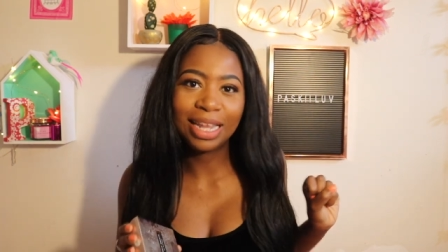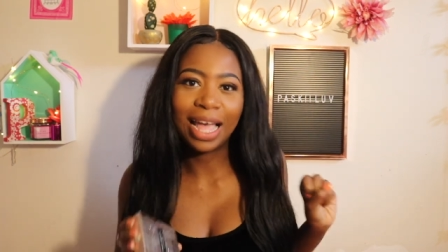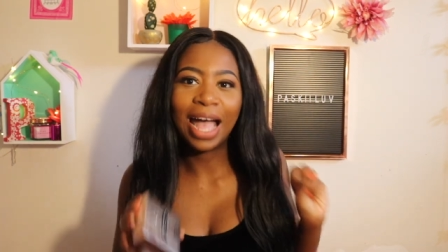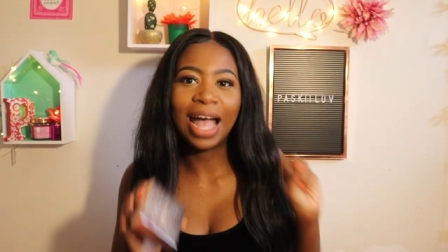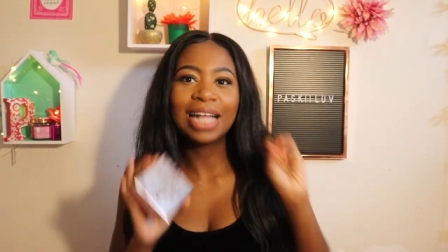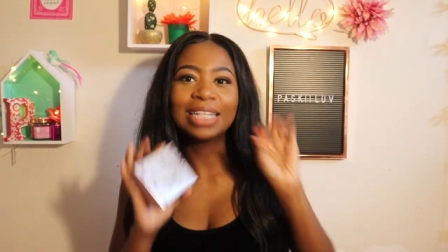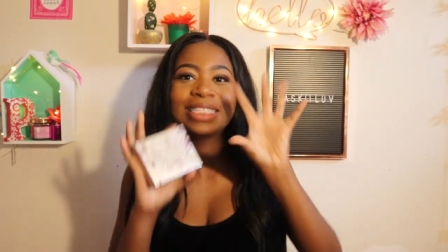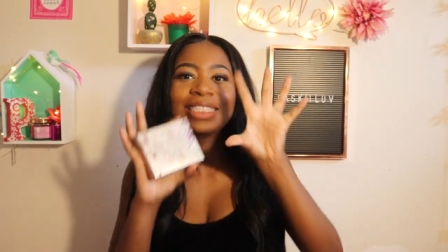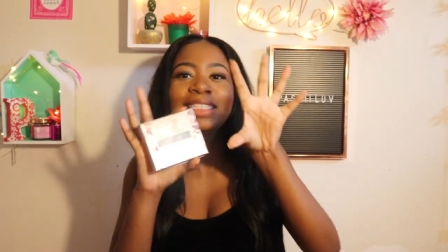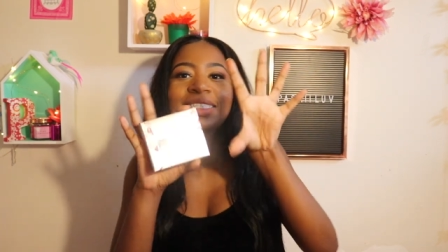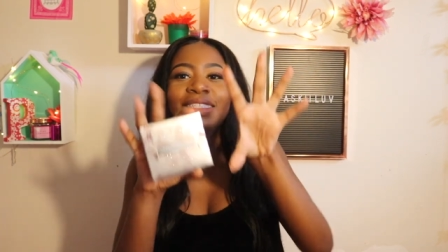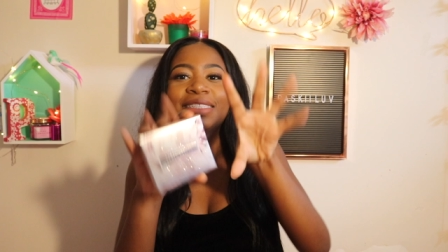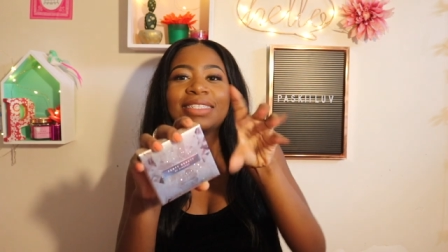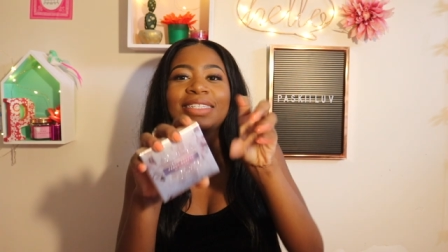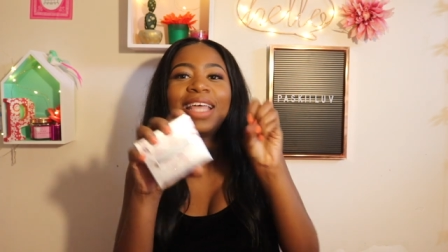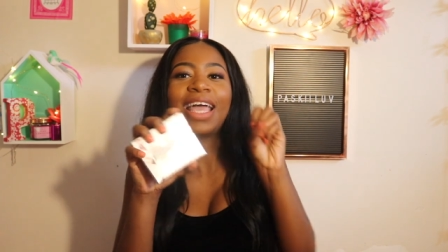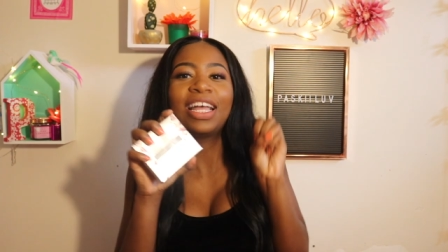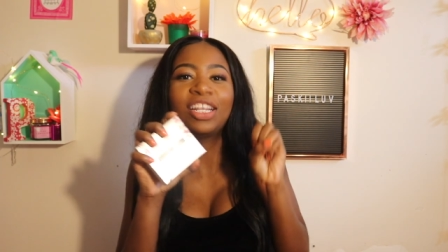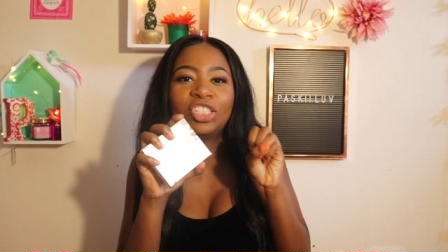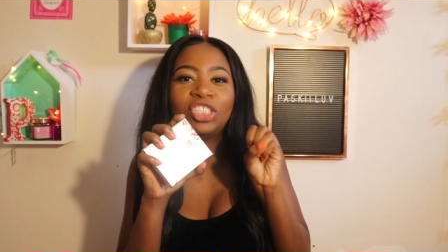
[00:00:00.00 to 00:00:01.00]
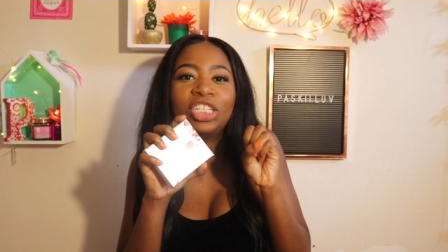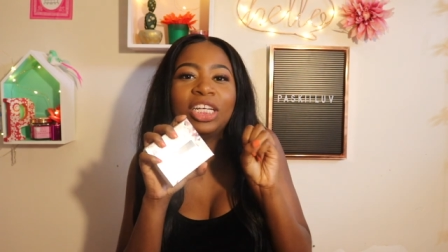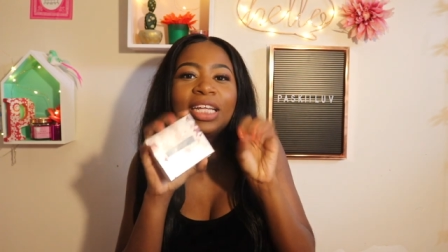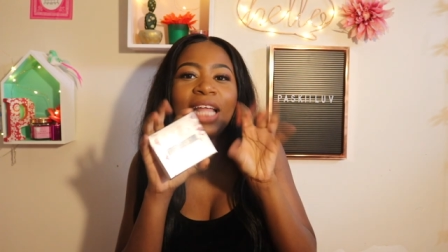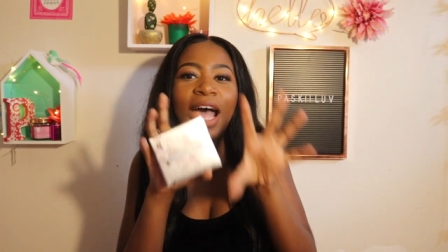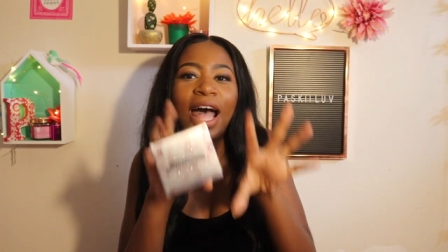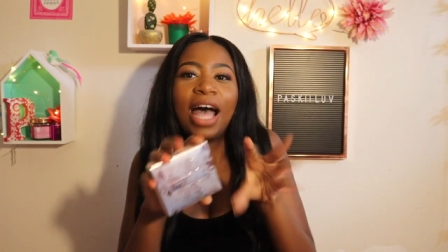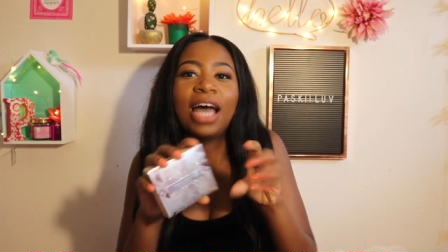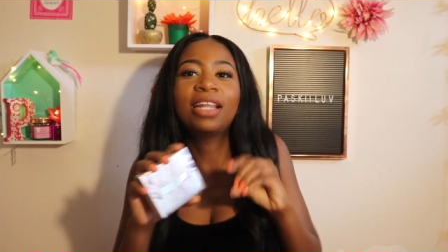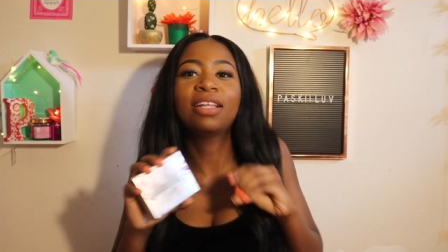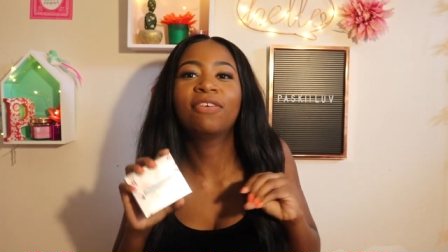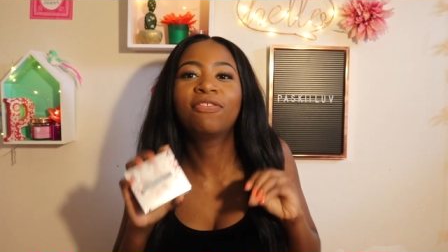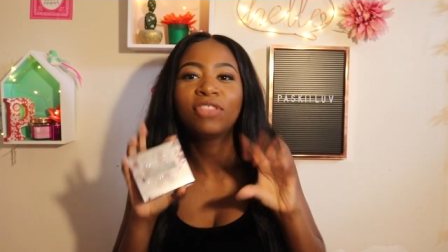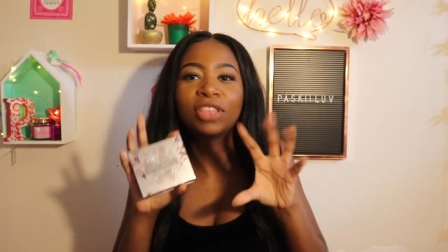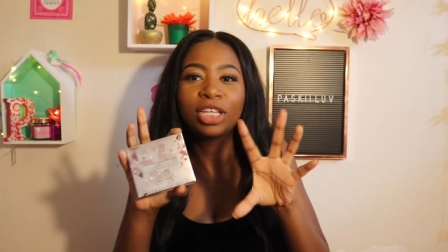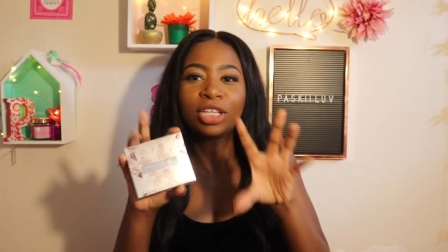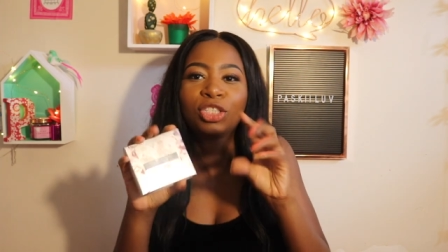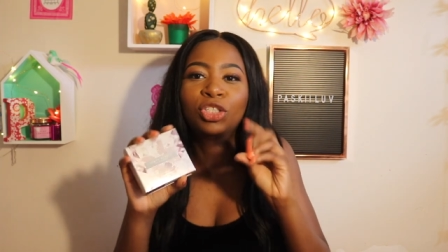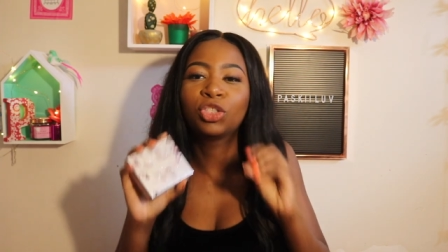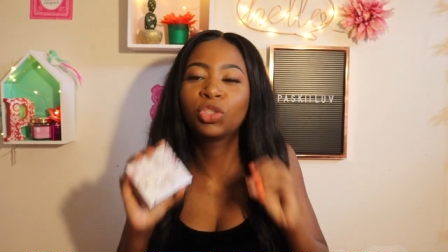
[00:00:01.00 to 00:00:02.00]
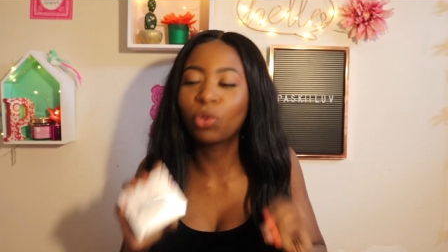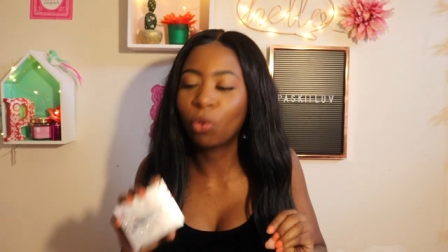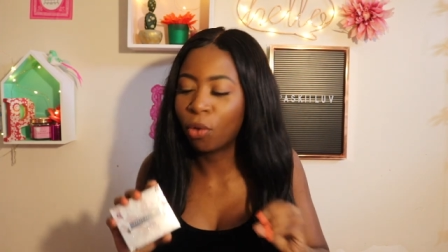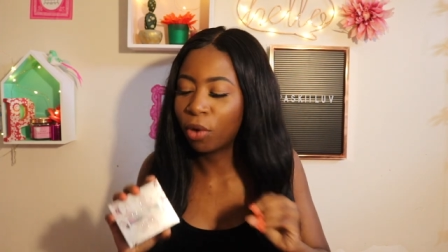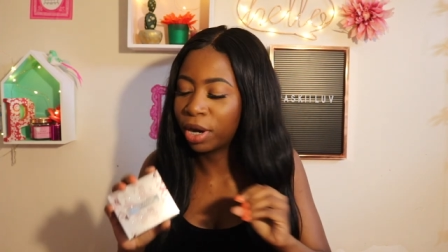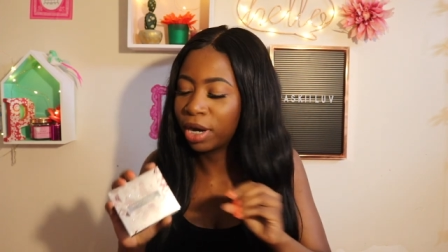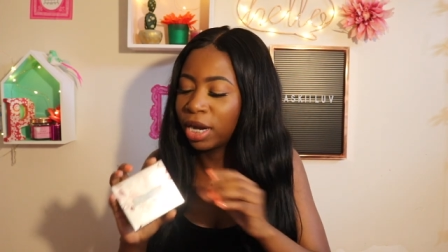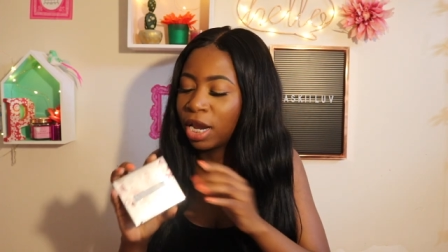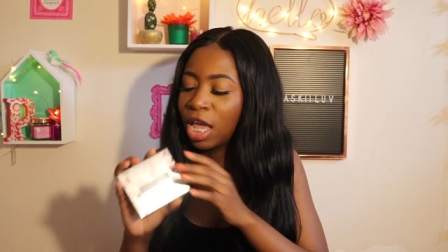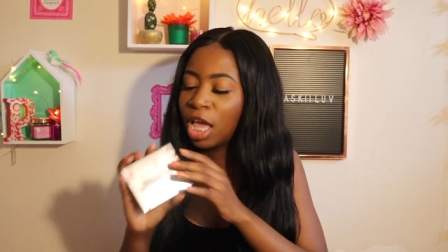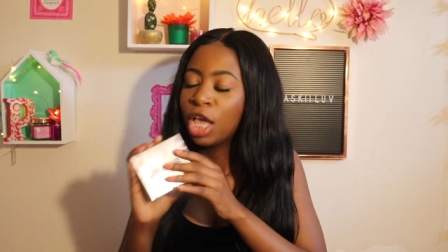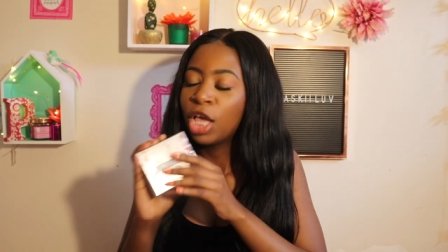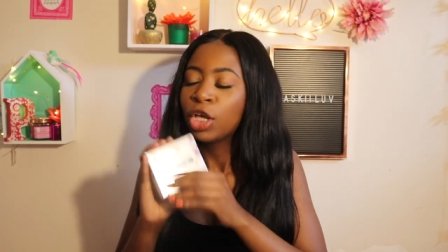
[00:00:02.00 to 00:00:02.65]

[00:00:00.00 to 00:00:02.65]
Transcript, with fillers: I had to snatch it out of the store